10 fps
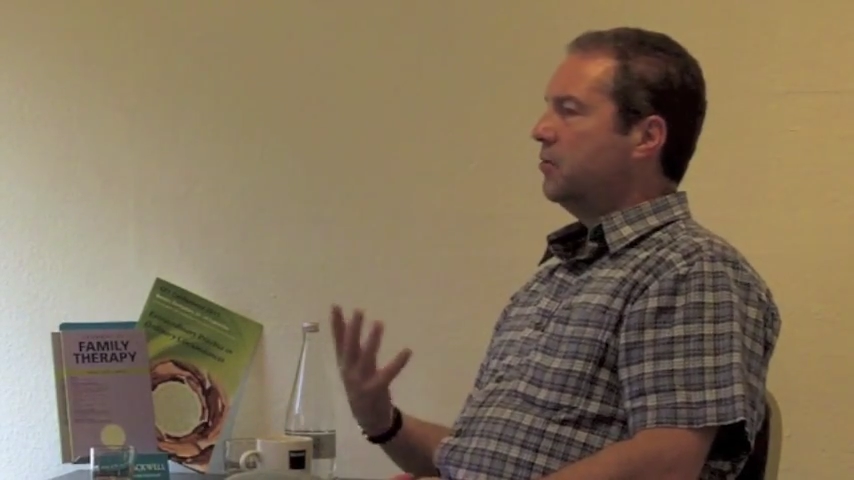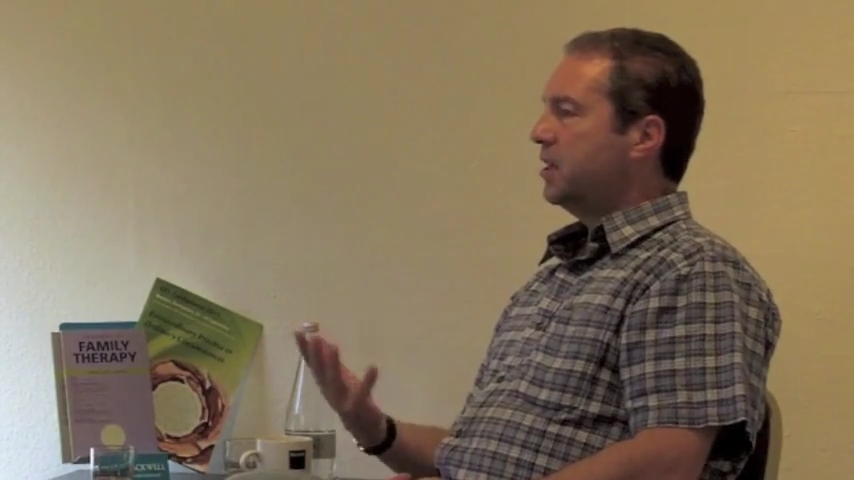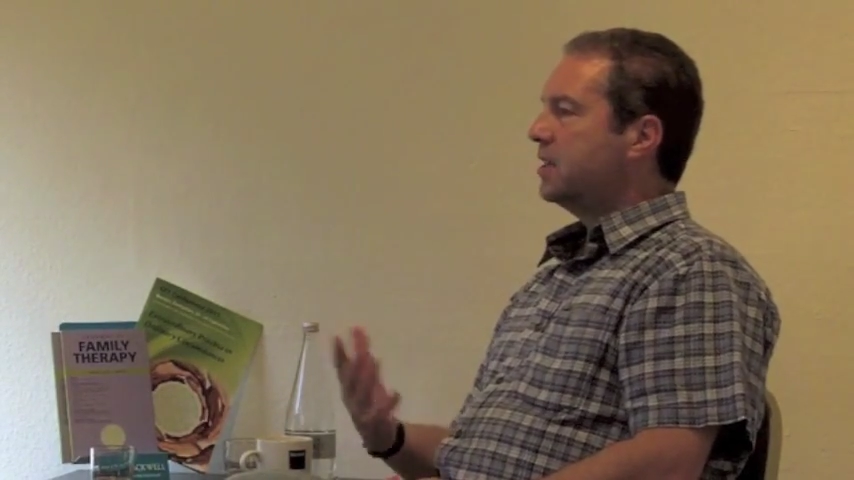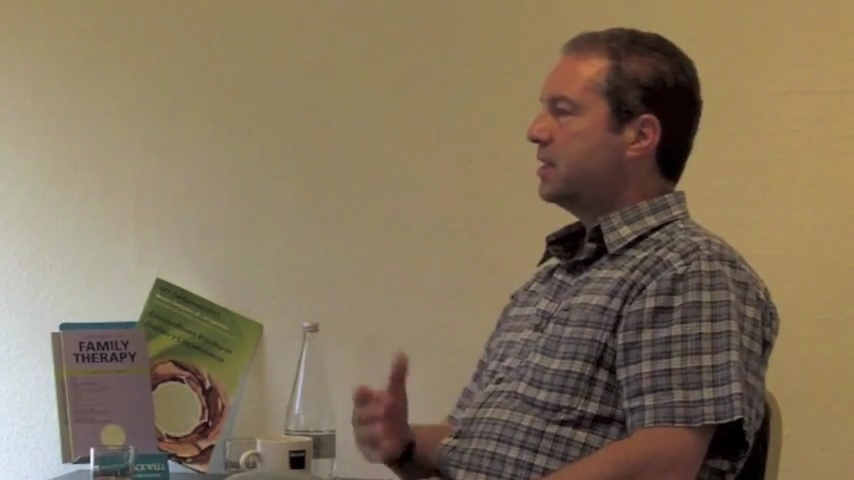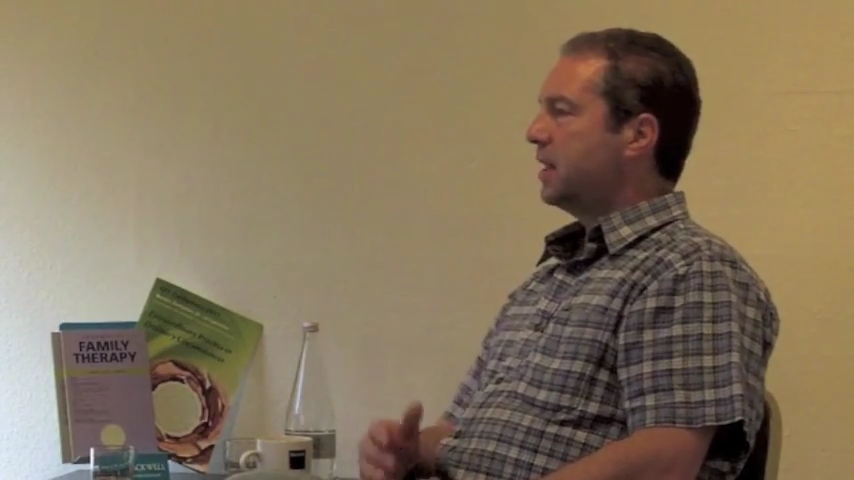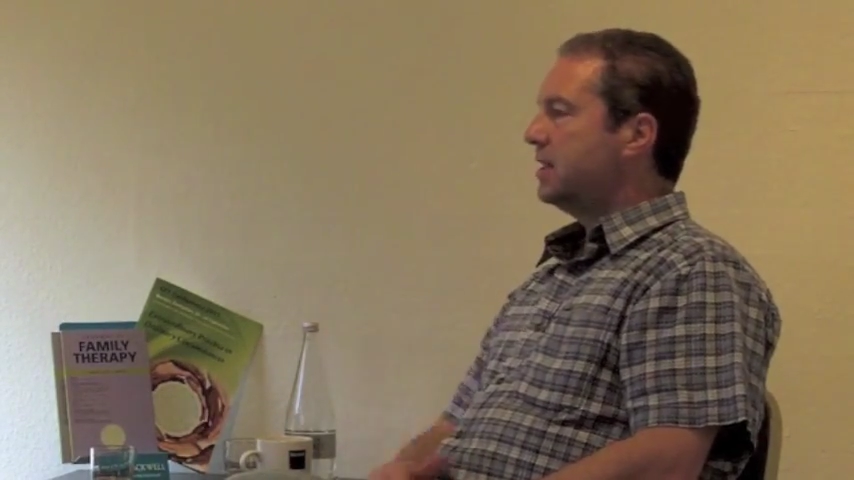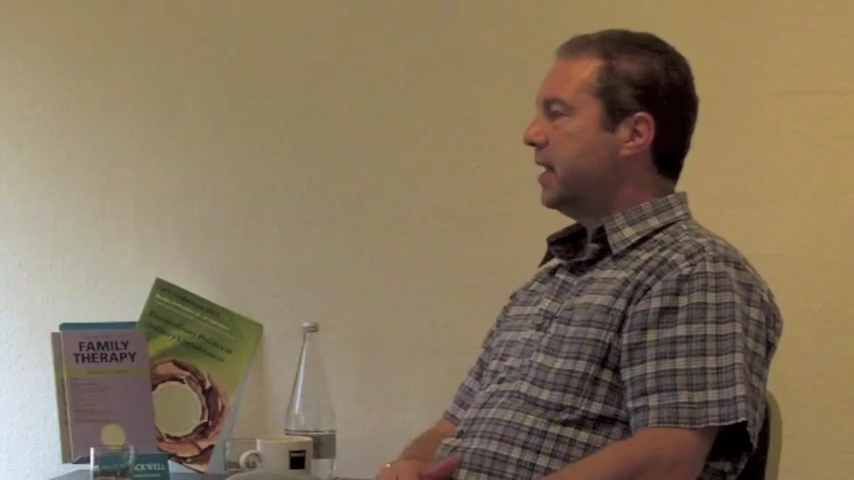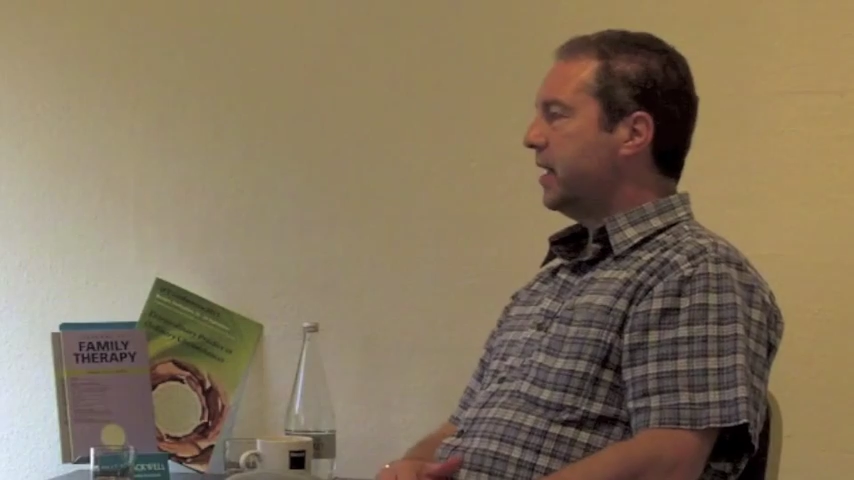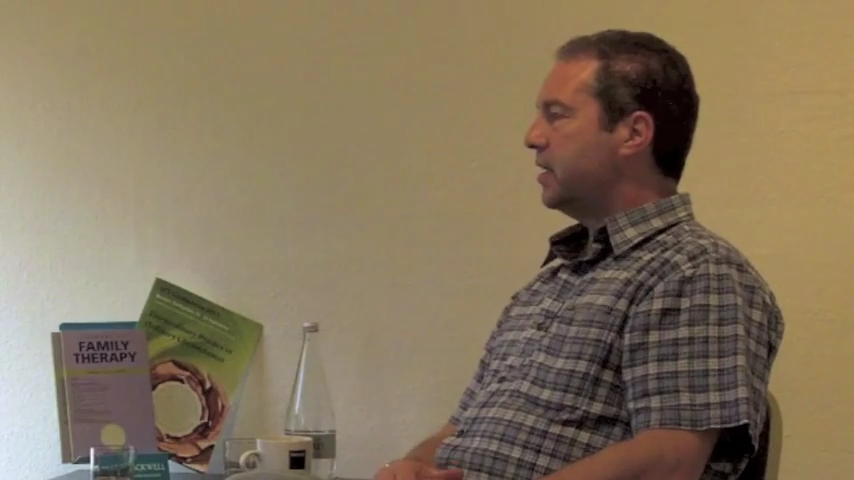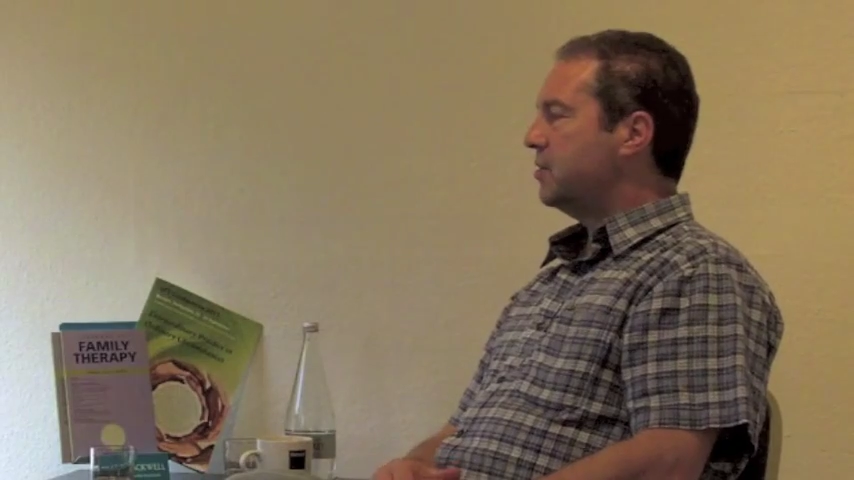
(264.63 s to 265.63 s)
risks I
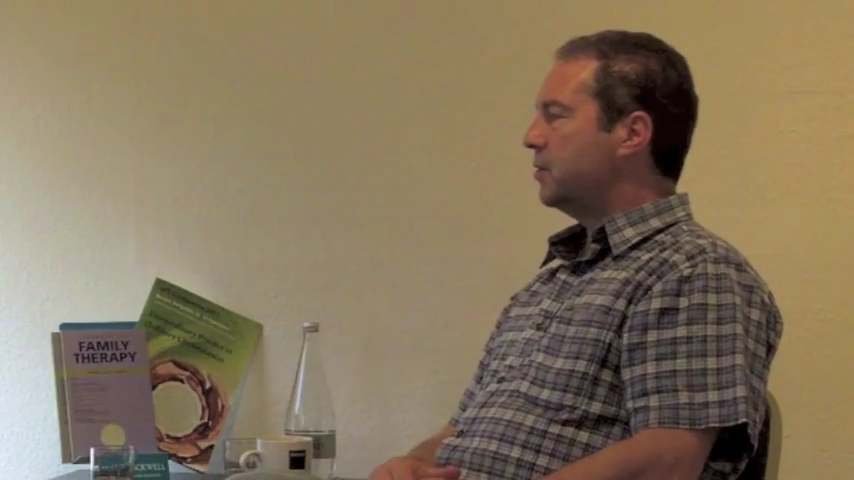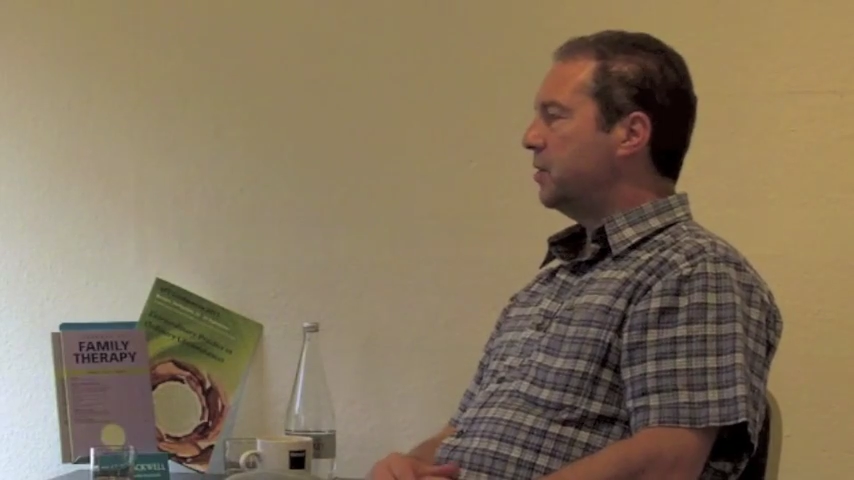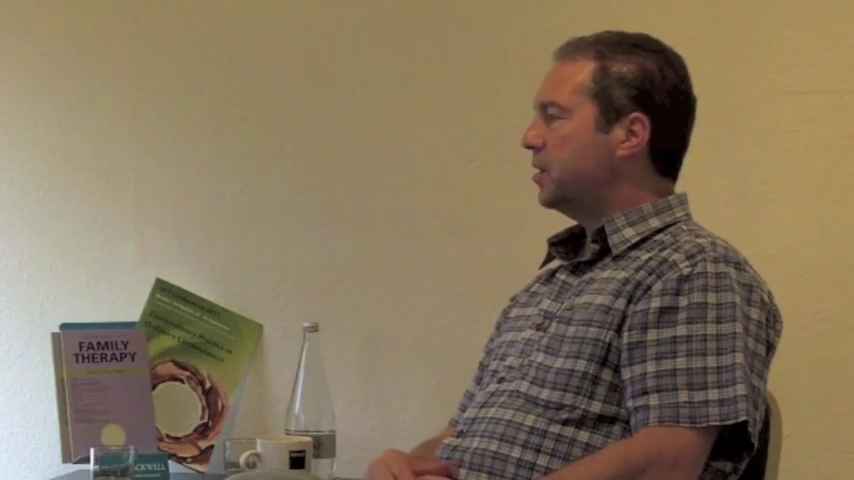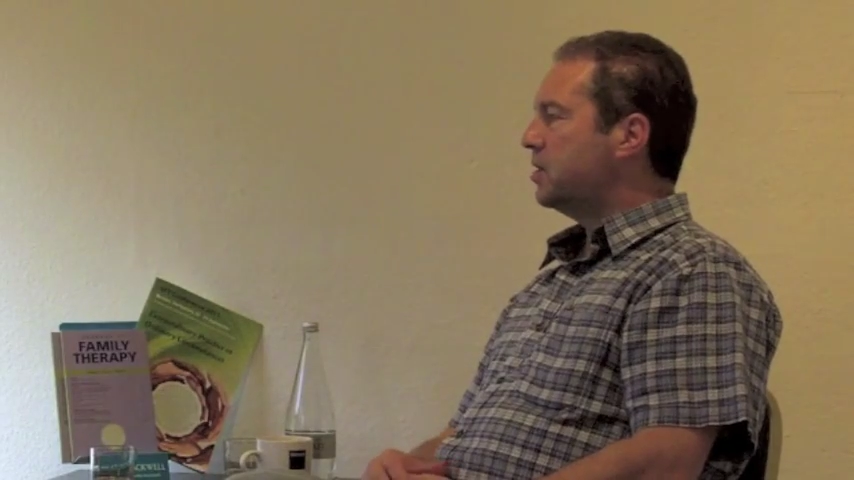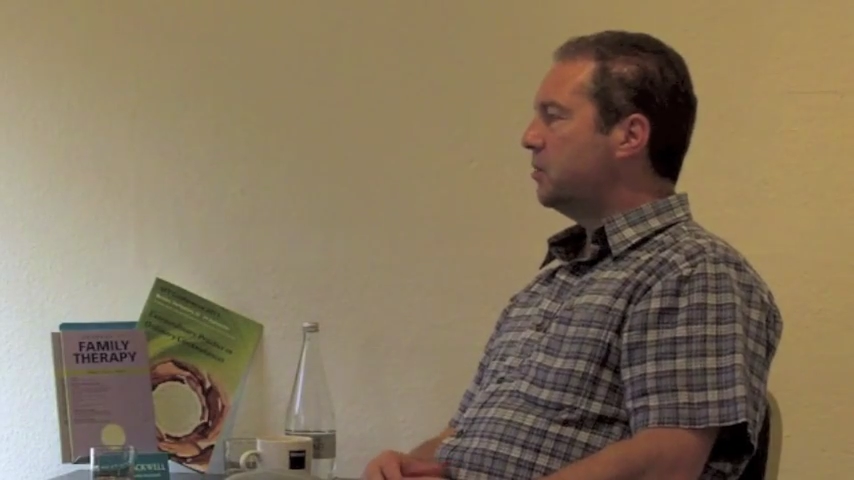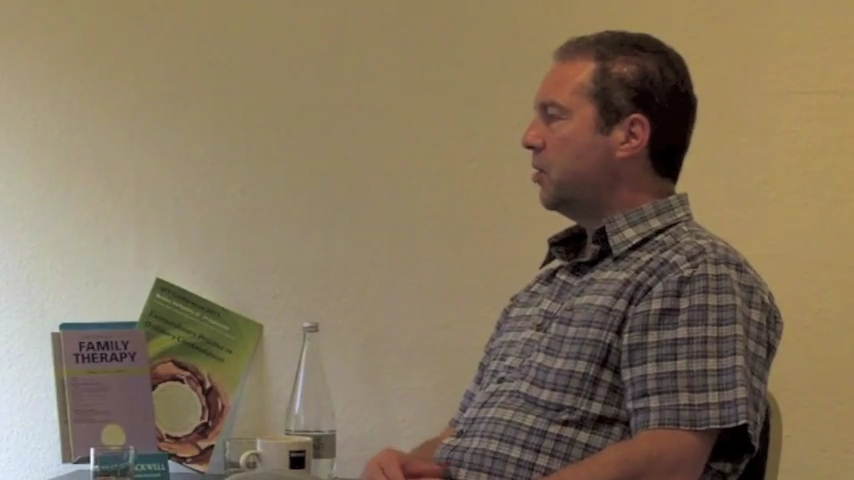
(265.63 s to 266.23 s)
take in doing this,